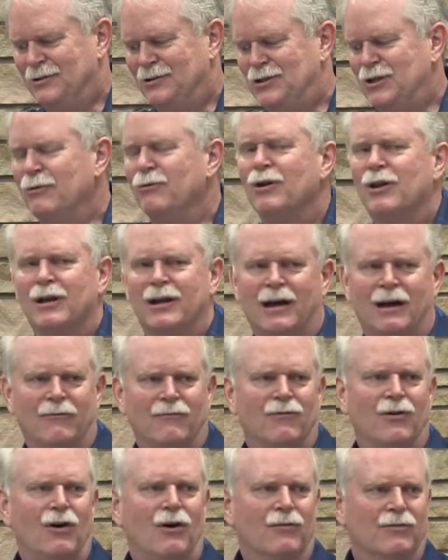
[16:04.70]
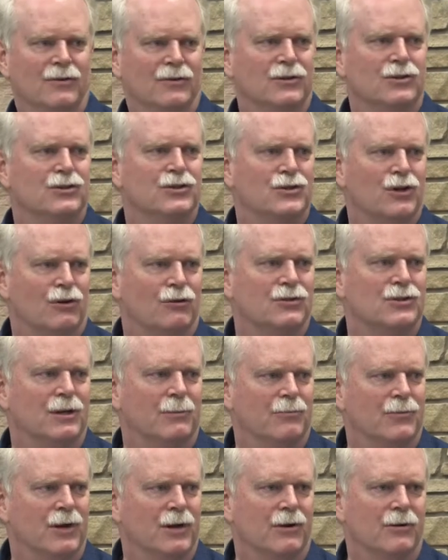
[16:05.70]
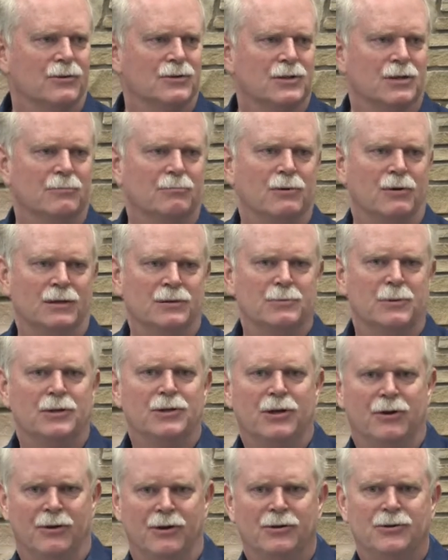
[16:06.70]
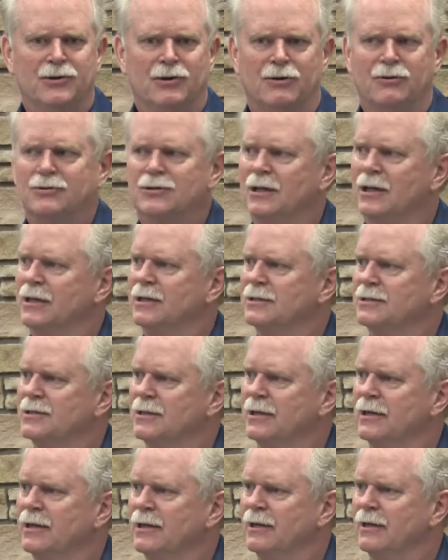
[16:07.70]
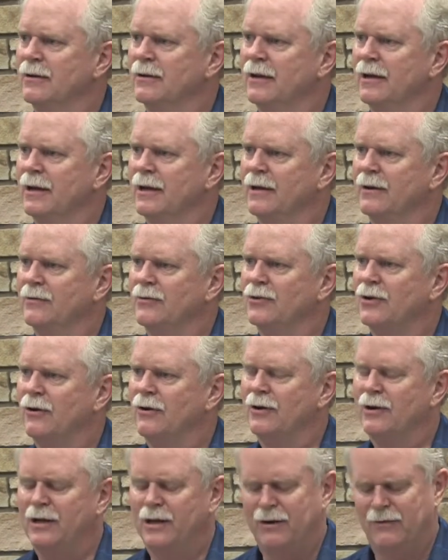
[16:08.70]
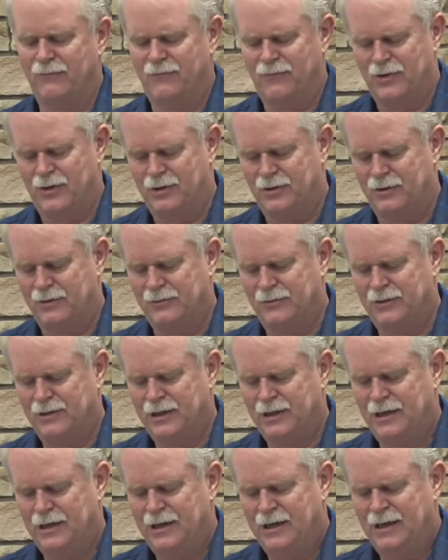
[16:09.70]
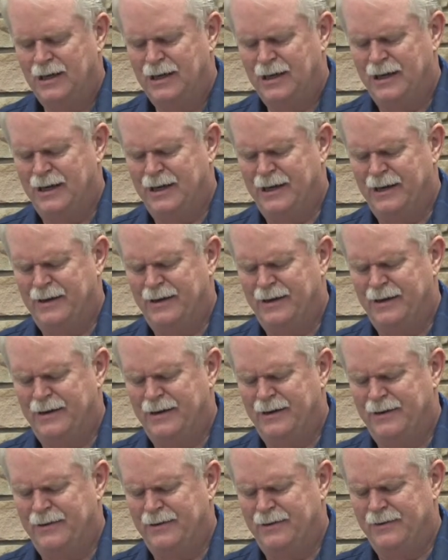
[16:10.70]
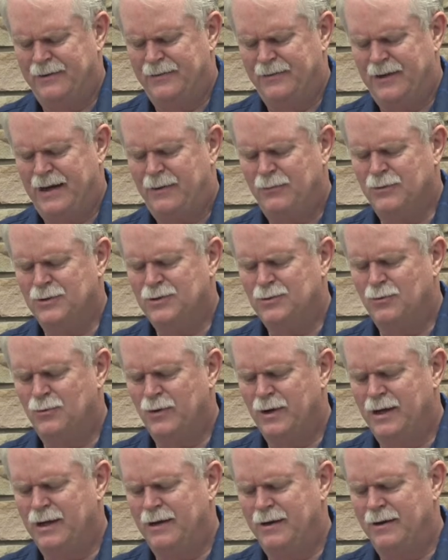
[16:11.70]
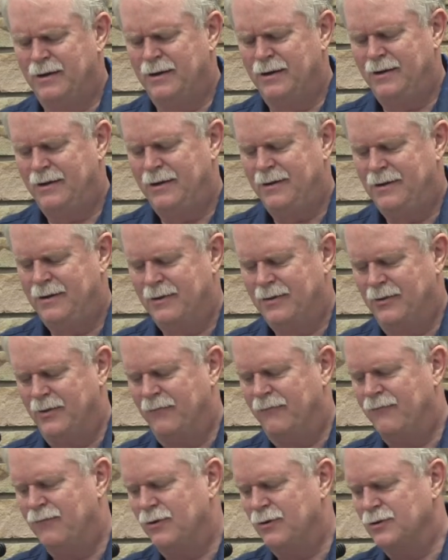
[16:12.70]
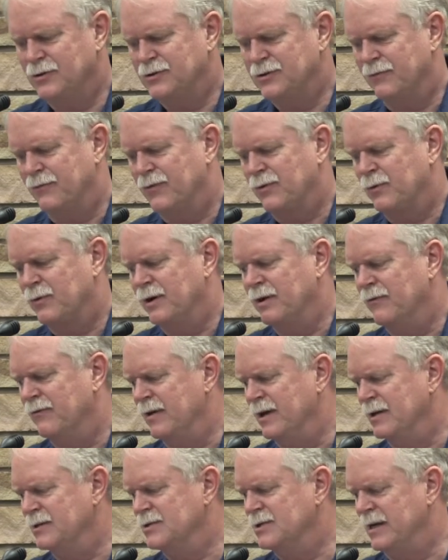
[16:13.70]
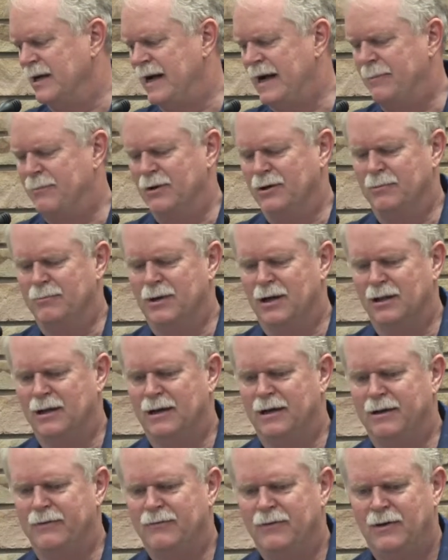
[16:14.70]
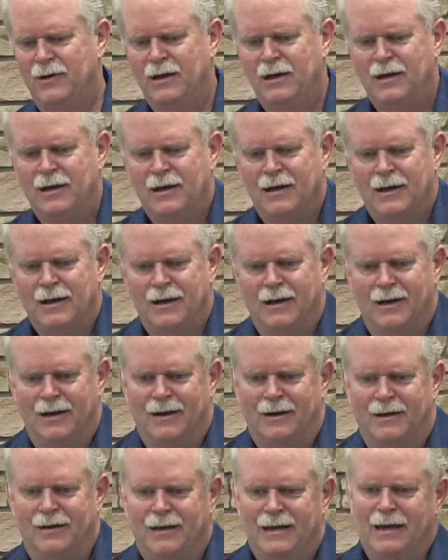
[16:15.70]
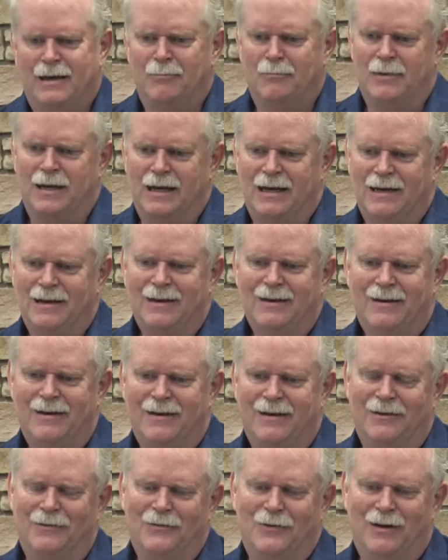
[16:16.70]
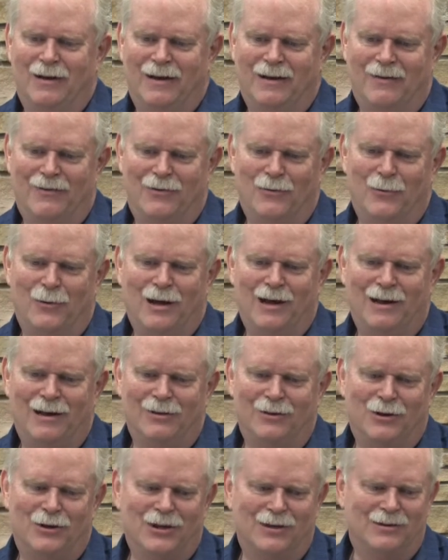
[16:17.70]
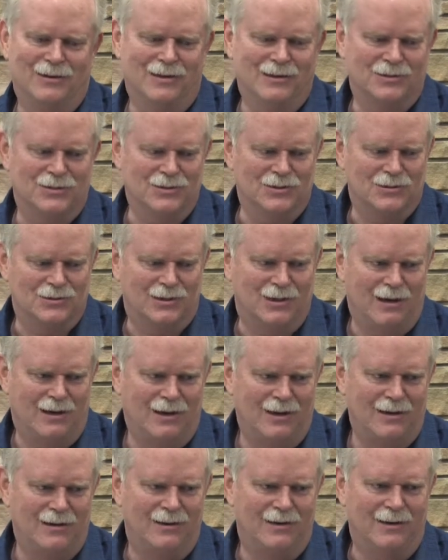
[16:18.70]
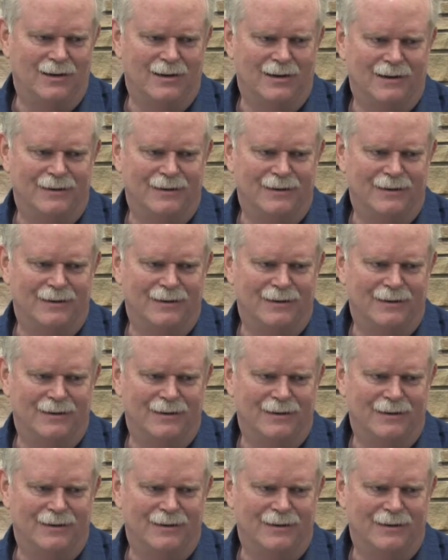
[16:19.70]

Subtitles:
really got involved in the church up there. It was a Presbyterian church, like I said, and started getting involved. And that was when the first of 3 events that happened in my life hit me. And the way I look at this is God,